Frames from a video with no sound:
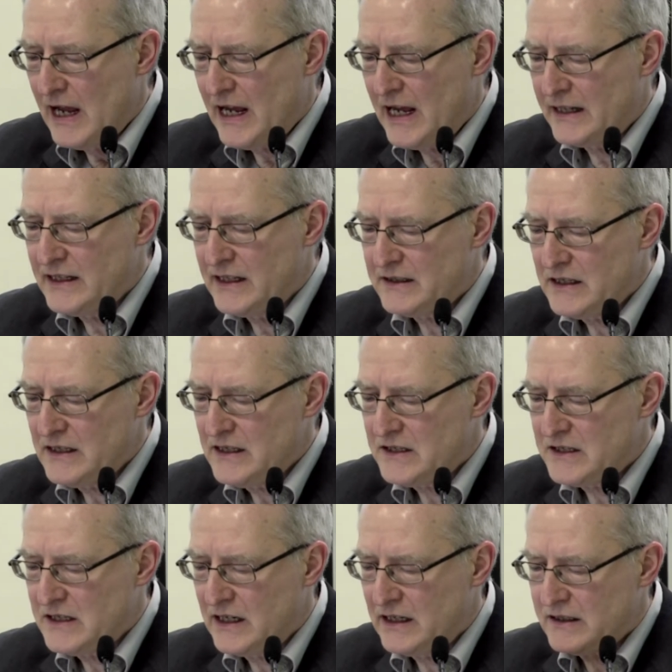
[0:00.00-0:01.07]
and that
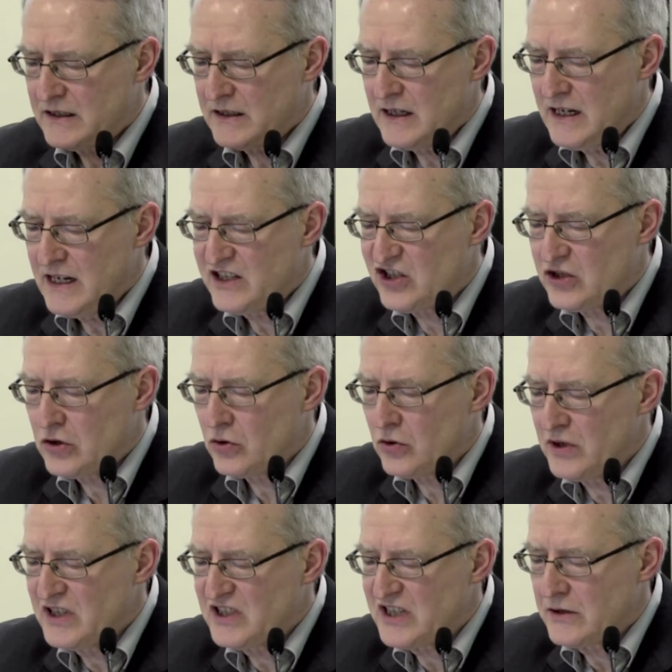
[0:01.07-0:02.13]
is that
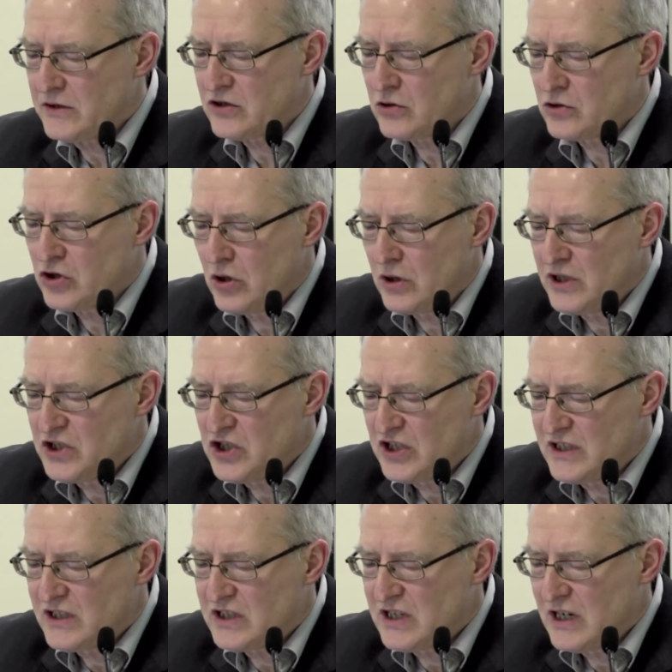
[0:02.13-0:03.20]
historians and
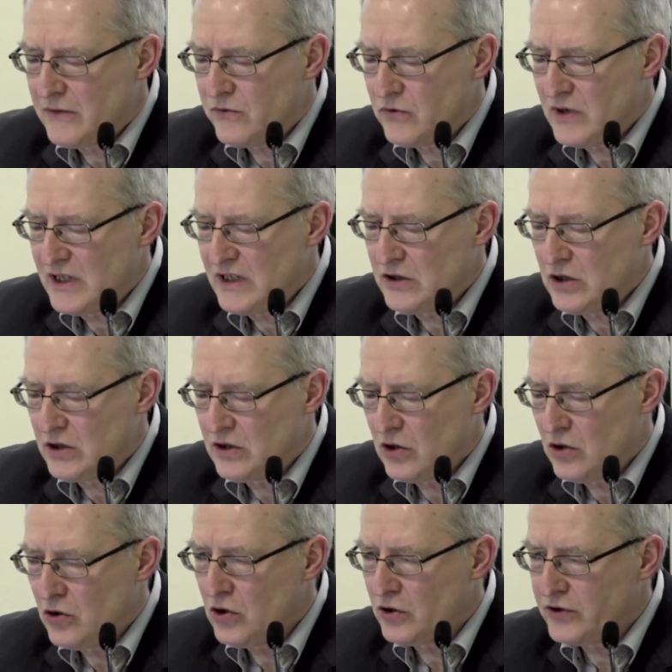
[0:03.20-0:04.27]
sociologists have already done a
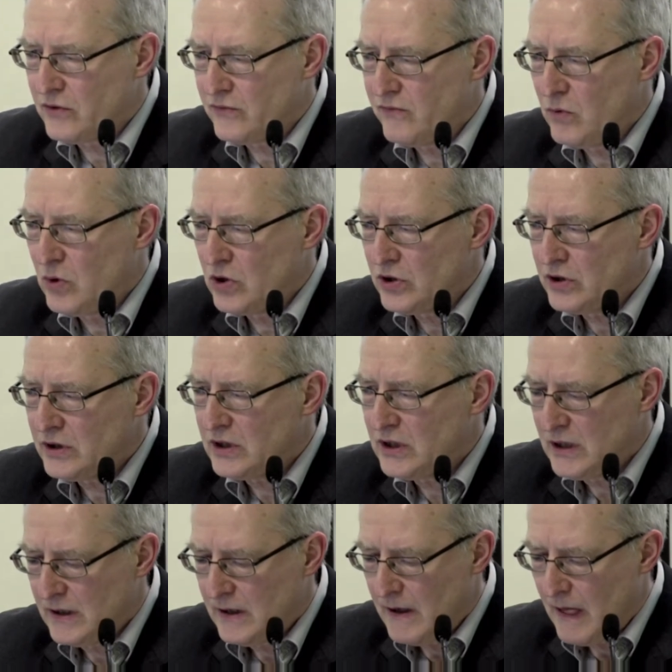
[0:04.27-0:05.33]
lot of
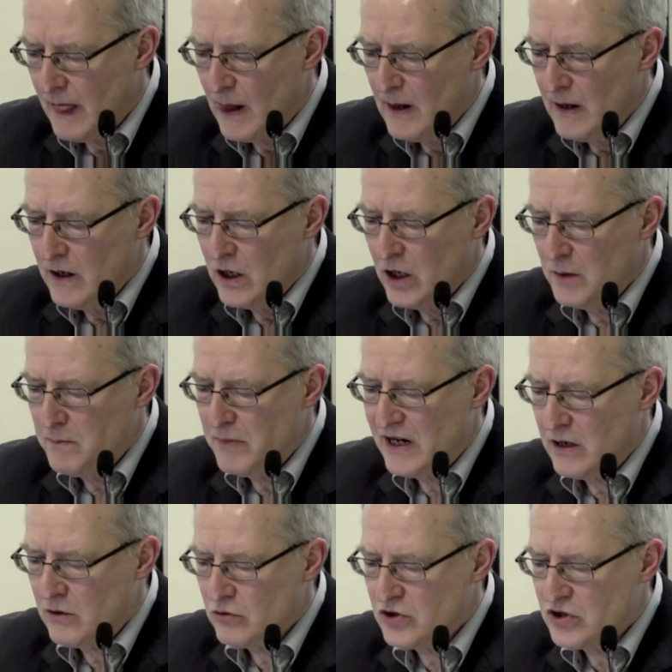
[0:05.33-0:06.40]
work
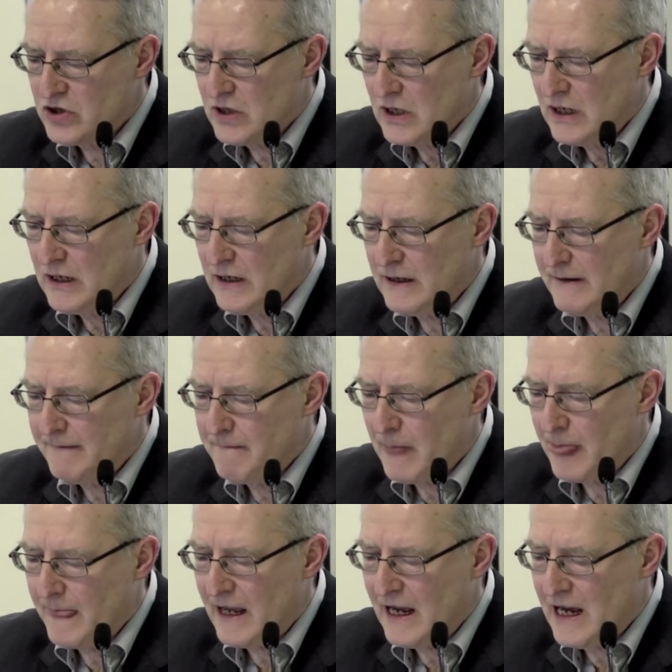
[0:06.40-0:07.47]
about um,
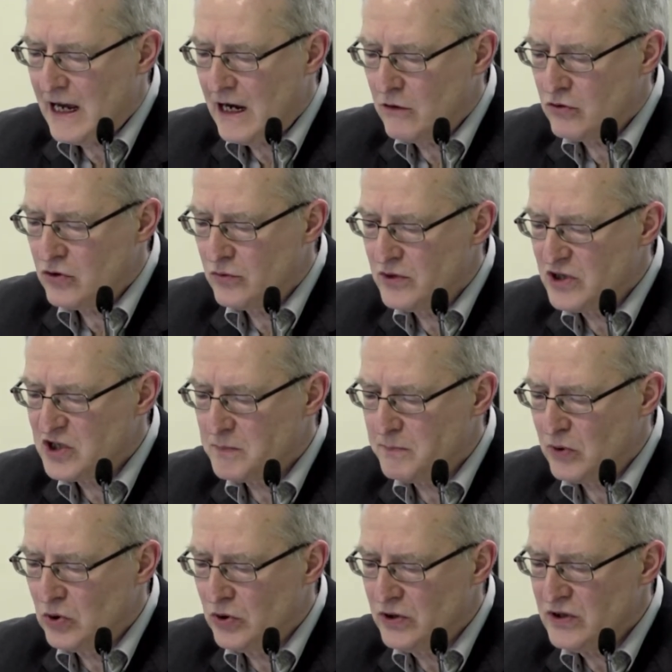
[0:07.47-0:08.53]
how to
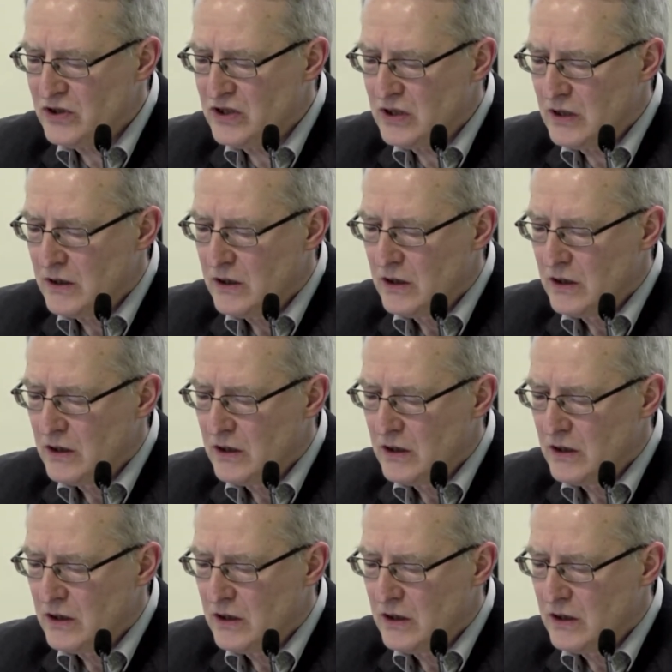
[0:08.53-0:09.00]
respond